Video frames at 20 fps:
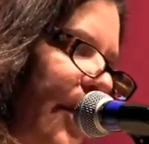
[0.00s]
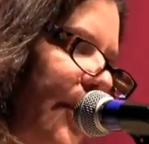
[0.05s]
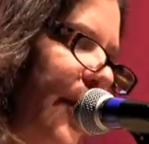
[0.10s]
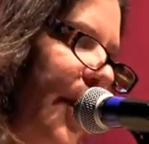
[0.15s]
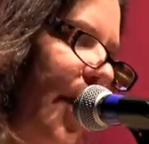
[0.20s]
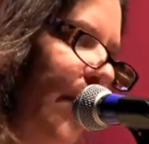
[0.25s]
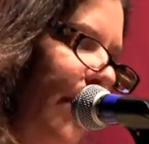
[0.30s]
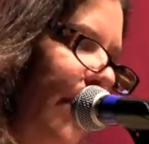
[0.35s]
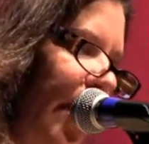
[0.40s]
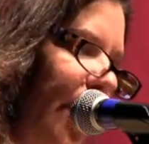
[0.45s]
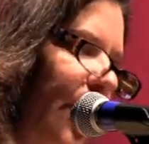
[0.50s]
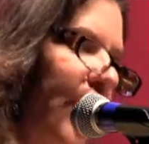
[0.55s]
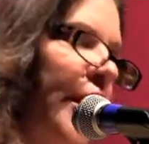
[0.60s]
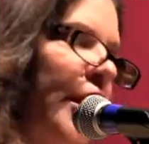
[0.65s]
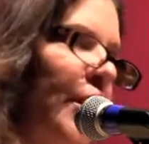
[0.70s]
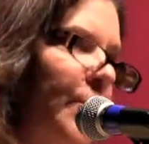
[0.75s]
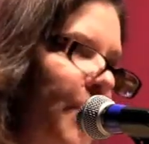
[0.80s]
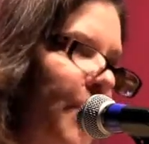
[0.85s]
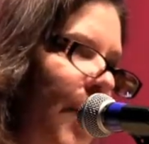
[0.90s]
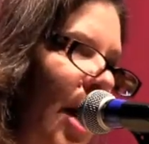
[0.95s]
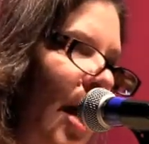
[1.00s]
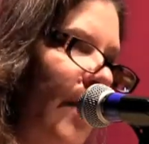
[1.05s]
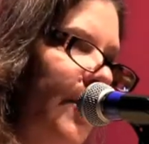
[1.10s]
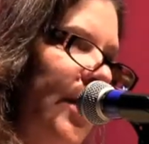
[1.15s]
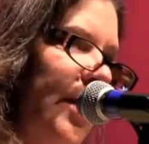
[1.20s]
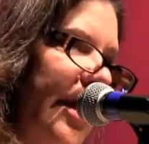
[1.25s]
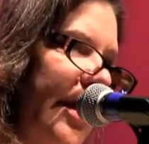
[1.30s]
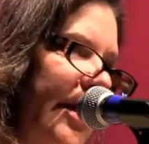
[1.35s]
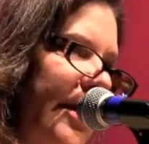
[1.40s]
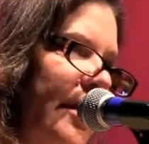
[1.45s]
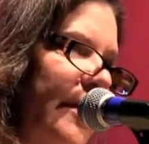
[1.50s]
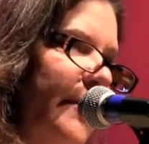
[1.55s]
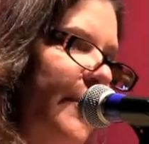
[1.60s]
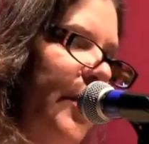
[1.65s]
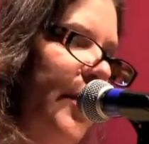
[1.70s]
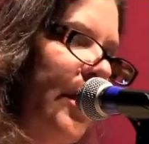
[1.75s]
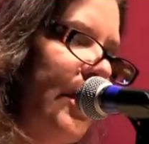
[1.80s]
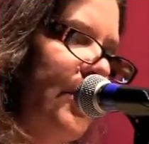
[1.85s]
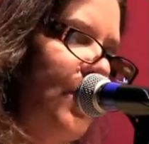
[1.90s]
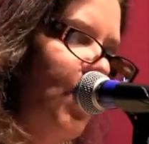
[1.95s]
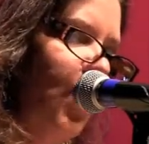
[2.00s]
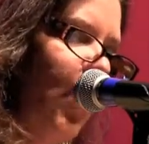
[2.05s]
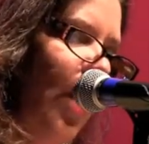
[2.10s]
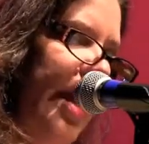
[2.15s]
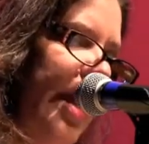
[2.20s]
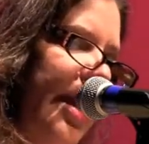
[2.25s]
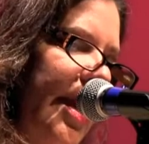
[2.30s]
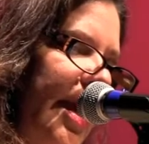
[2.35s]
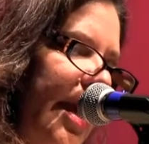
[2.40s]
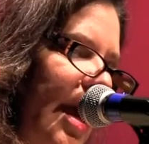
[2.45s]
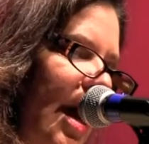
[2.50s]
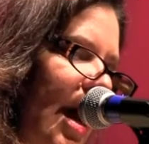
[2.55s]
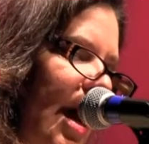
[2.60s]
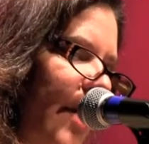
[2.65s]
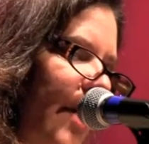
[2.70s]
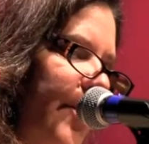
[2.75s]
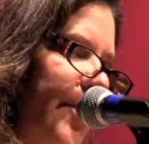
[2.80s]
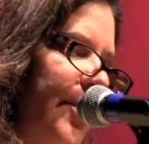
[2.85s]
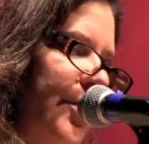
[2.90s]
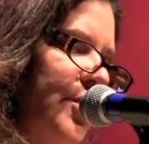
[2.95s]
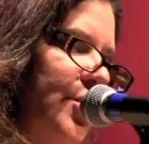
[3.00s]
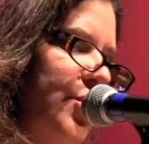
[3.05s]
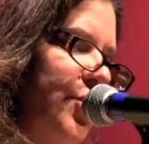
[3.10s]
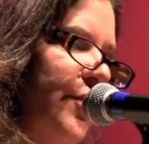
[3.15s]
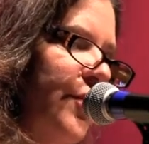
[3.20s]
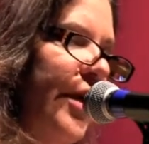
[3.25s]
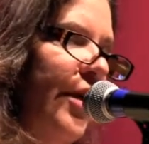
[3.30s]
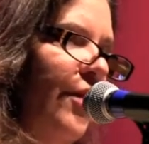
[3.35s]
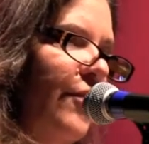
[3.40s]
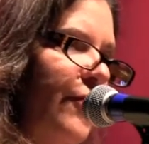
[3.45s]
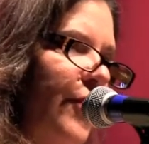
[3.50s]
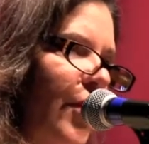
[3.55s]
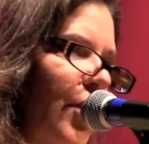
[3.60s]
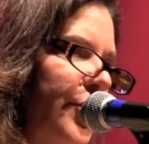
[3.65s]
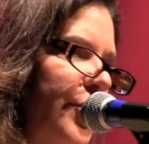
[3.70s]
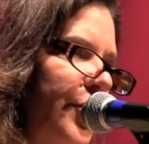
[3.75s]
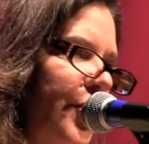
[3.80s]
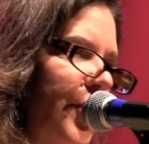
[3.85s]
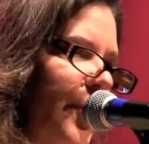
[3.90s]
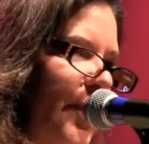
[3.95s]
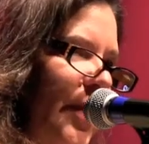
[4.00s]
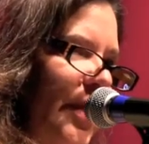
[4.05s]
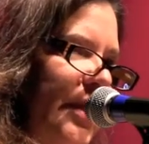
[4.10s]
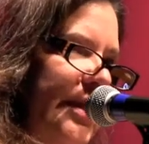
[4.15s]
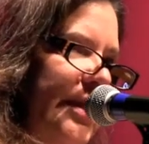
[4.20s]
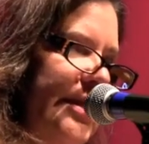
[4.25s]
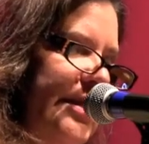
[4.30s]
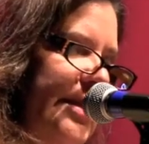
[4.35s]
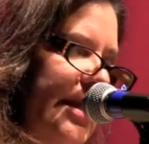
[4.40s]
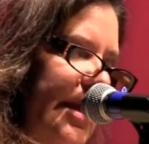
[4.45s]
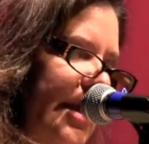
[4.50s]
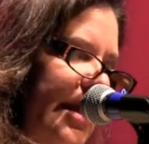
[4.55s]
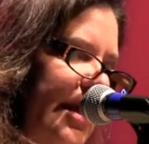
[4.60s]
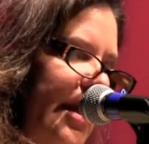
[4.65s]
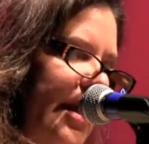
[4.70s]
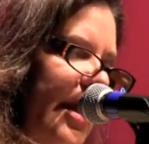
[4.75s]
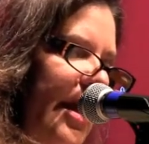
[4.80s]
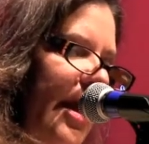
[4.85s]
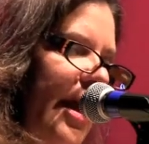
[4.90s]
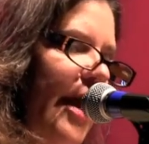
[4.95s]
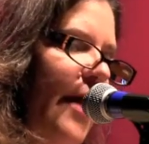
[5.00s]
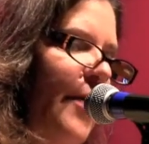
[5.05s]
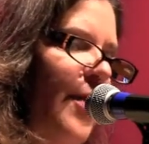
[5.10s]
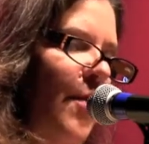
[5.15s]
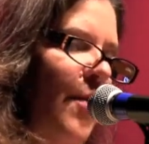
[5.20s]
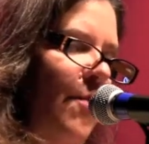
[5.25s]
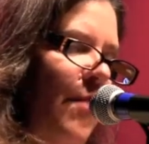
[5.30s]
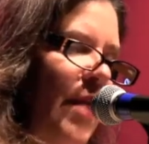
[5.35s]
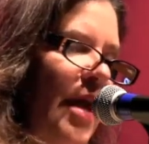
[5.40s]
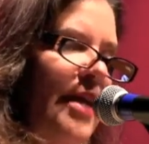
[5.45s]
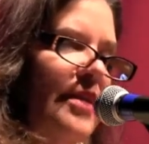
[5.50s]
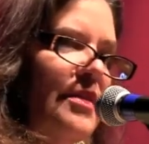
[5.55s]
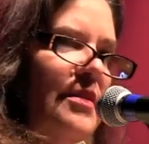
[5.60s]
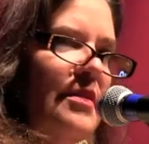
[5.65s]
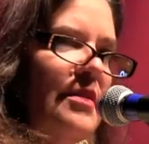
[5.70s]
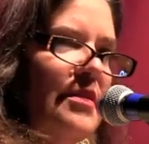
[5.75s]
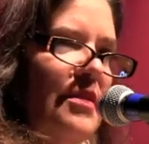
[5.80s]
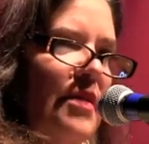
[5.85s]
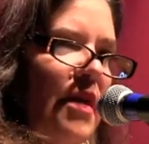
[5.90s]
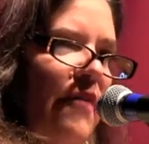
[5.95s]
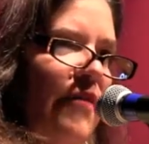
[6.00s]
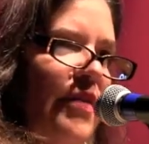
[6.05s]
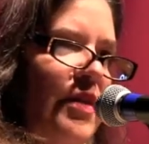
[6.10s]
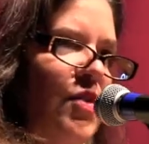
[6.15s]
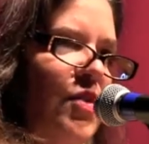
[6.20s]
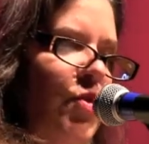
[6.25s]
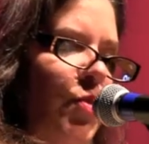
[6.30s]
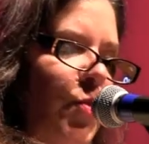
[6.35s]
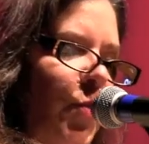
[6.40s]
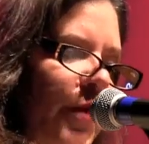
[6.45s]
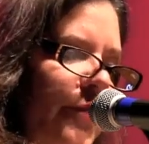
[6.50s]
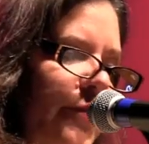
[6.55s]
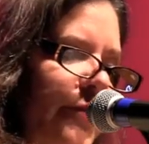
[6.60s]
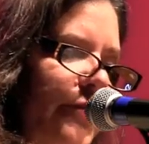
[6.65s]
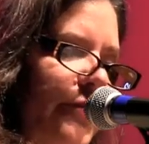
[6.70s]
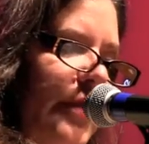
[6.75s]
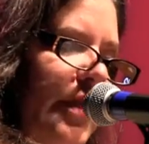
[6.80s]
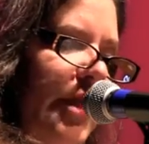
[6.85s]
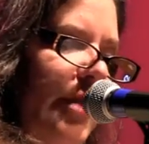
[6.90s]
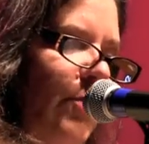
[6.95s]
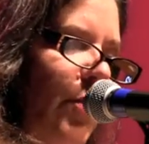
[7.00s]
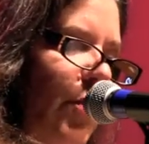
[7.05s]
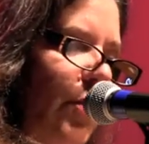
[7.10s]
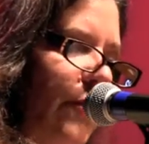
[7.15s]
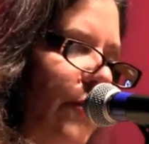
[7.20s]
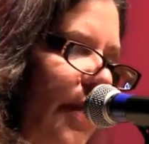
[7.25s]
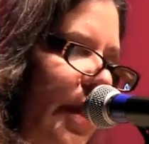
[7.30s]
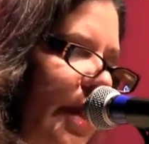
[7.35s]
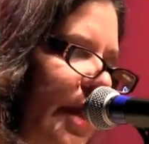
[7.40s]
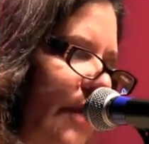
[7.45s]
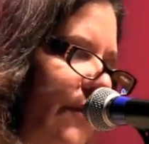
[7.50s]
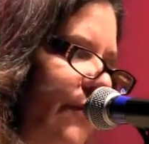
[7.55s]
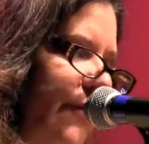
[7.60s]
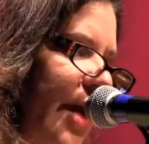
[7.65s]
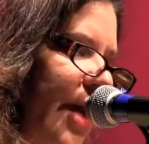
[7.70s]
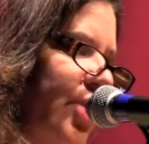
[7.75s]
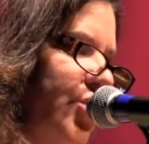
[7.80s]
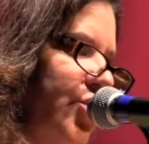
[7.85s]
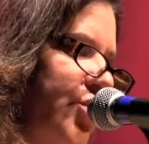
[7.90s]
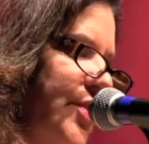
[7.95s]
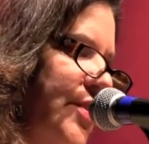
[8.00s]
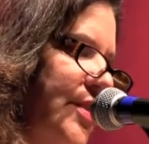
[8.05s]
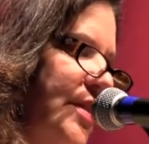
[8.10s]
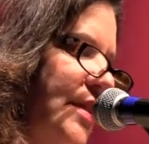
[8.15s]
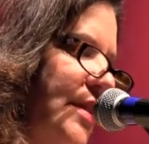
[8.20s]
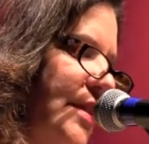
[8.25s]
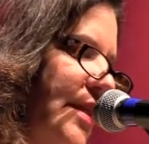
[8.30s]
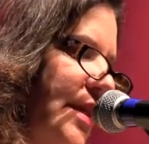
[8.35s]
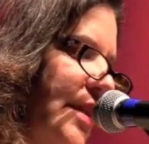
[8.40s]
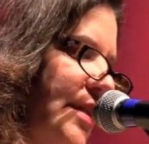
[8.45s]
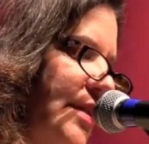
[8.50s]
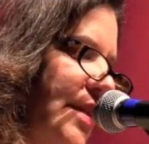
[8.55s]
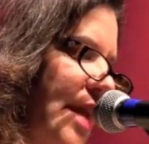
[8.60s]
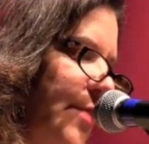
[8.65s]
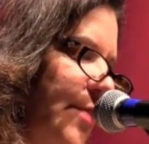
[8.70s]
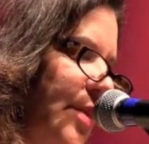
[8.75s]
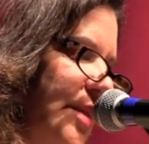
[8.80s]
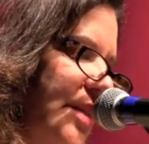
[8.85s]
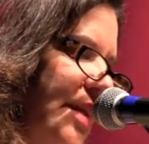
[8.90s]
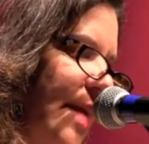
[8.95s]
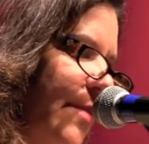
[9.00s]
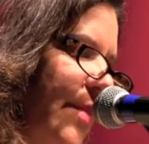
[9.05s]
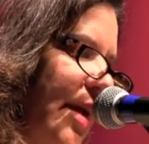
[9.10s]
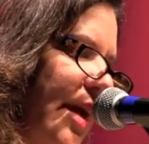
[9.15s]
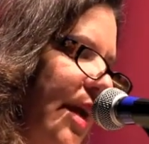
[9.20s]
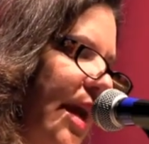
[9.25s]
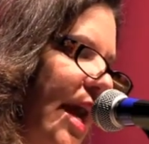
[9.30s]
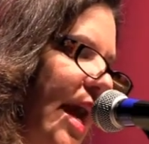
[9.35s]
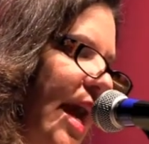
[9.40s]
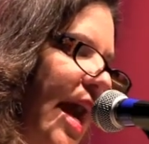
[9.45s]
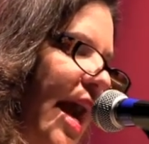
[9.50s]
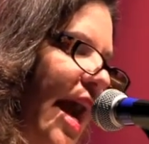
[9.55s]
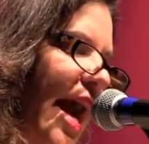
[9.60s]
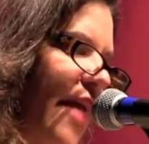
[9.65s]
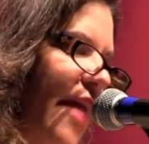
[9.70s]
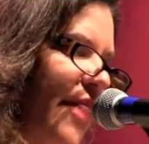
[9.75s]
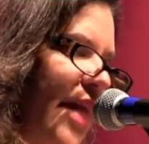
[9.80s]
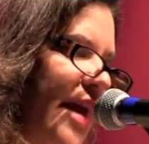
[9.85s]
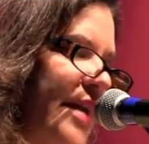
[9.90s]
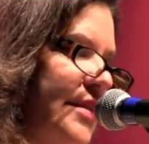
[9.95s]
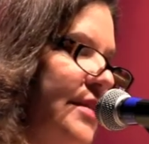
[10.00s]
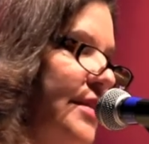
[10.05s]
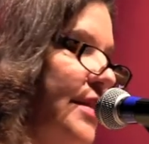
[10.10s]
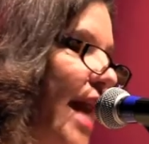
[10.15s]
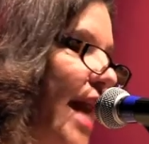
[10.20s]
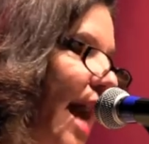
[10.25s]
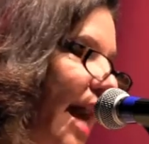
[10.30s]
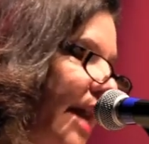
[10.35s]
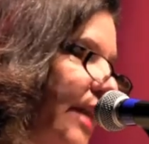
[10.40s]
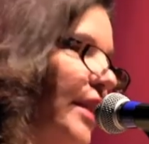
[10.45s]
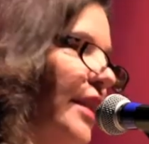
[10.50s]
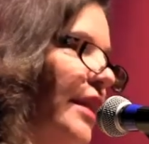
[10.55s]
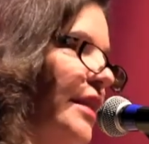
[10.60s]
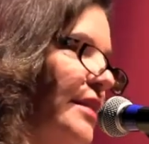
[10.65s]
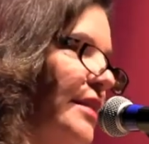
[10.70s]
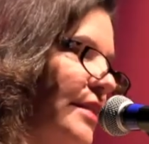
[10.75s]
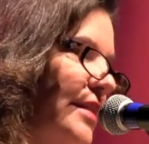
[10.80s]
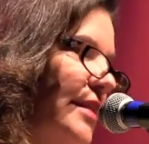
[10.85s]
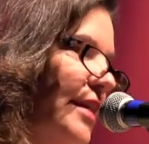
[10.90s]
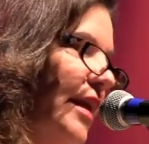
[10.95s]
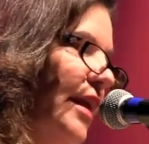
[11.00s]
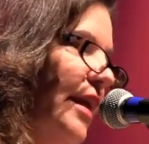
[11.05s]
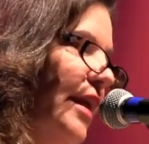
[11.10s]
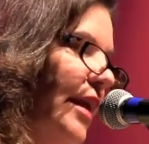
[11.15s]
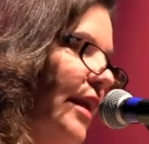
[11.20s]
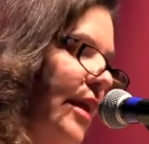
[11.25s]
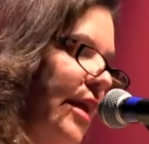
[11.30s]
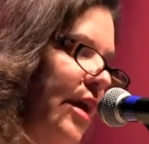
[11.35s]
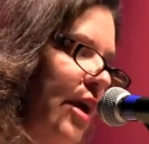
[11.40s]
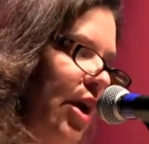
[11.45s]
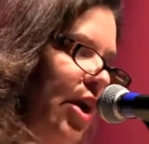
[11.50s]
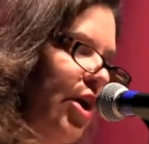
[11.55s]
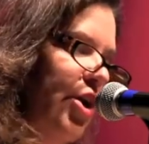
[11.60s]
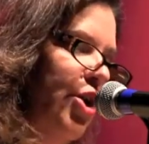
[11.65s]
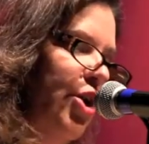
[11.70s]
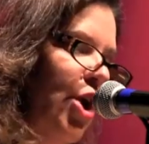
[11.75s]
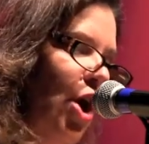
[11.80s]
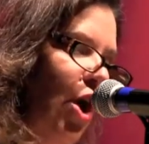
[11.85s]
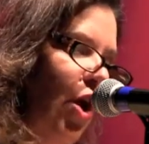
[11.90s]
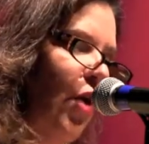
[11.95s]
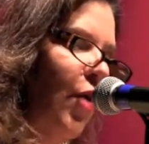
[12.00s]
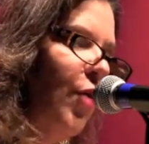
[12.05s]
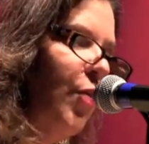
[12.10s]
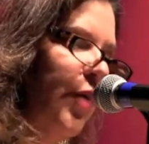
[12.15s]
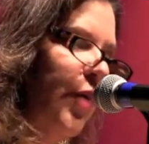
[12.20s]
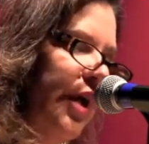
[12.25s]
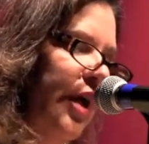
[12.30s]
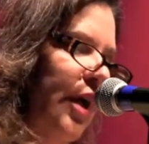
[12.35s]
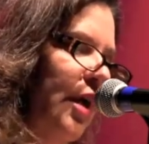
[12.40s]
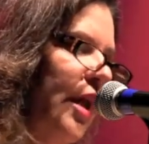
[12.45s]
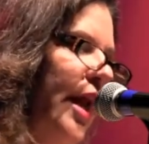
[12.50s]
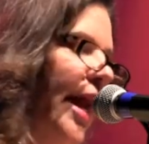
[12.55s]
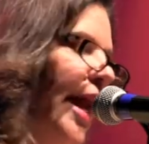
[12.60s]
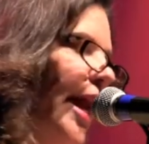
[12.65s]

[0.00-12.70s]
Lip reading: The American public is waking up to their vulnerability in the midst of a swiftly moving infectious disease epidemic, and they sadly see no real